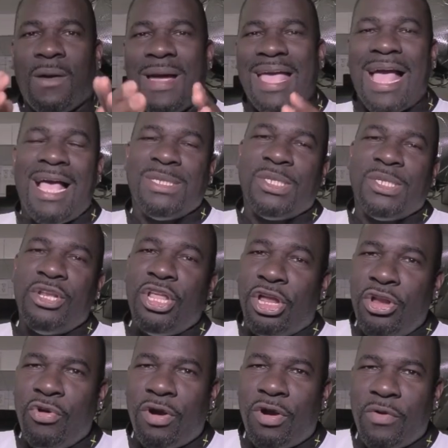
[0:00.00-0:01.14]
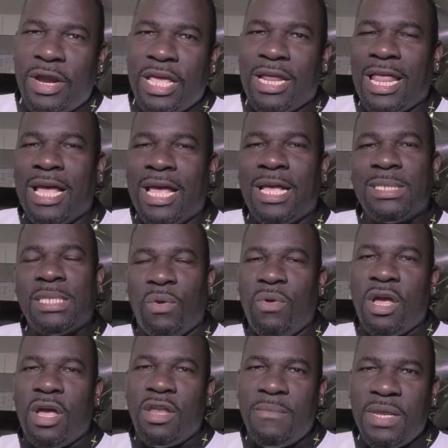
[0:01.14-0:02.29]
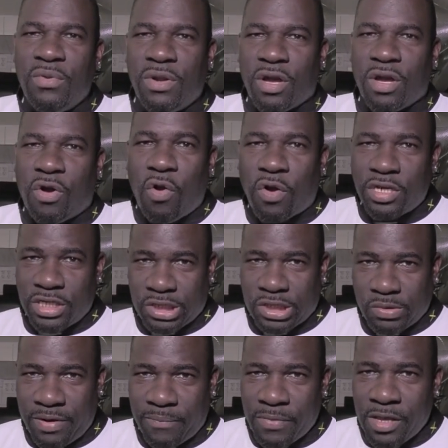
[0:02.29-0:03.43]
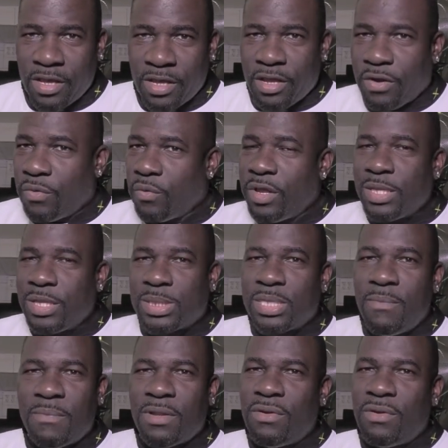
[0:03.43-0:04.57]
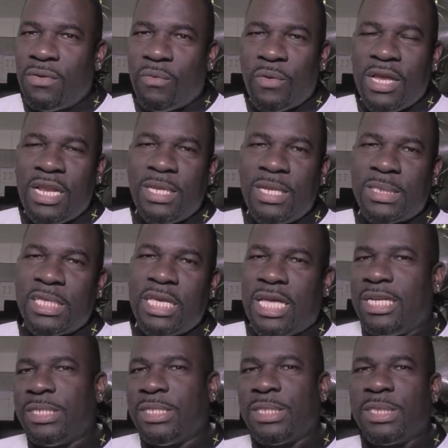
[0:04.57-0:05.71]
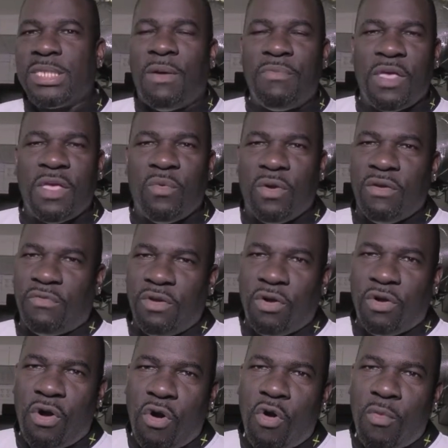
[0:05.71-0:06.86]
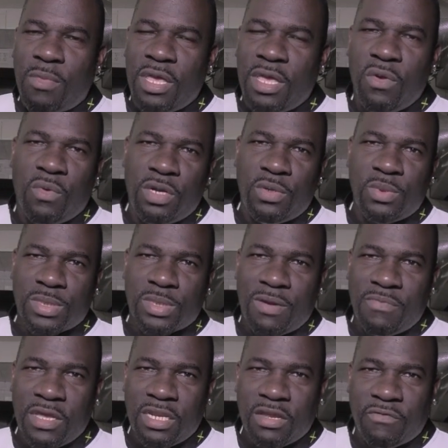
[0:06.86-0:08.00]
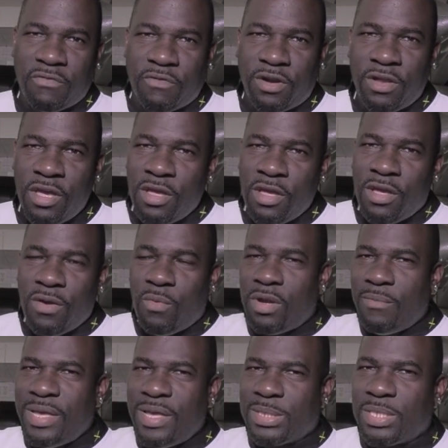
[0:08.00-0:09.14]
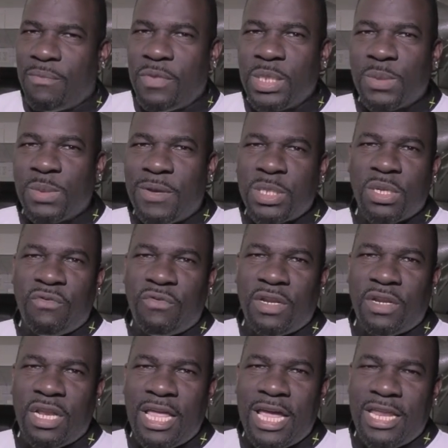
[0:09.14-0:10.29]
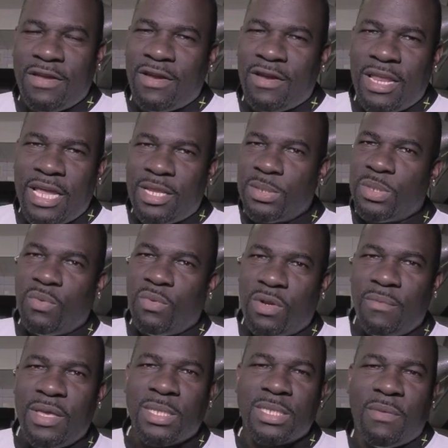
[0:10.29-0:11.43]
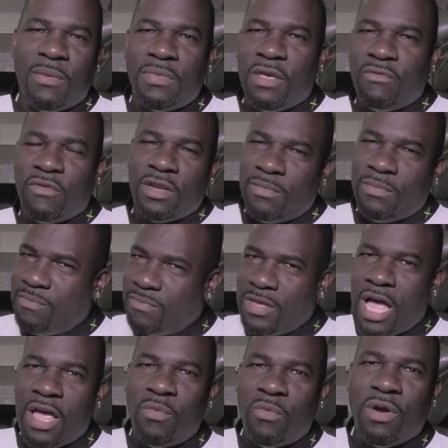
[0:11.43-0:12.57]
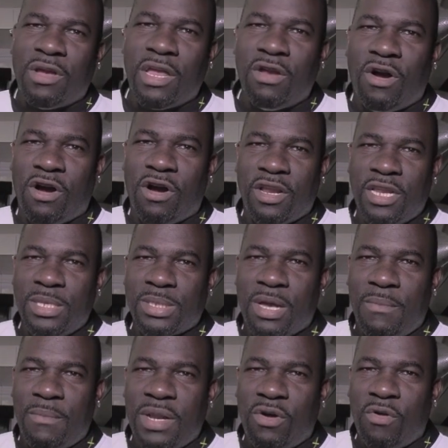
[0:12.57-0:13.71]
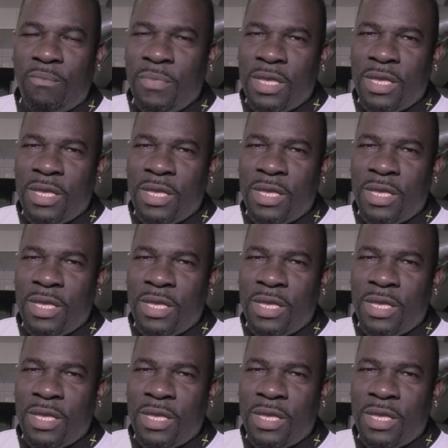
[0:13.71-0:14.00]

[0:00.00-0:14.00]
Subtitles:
right, guys, you don't know already. Like I said, we're gonna be doing a coconut shrimp. Real simple, real easy. And this is something where if you're home and you wanna do something different, you wanna make something special for the lady. Or ladies, you wanna make something for the guy working hard and he's coming home.